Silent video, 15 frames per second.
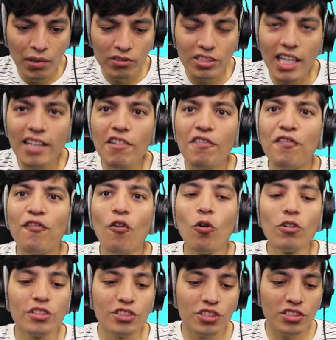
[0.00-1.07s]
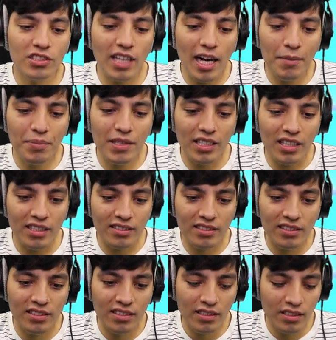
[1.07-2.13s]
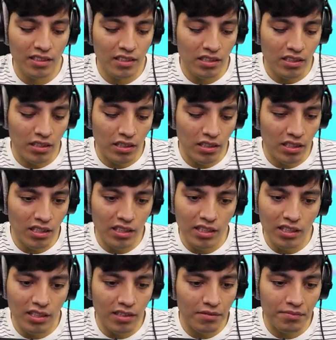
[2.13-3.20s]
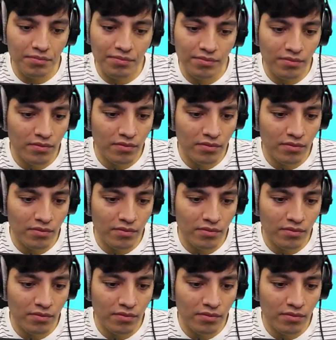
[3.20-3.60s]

Bro, it's like a force stopping us. Um.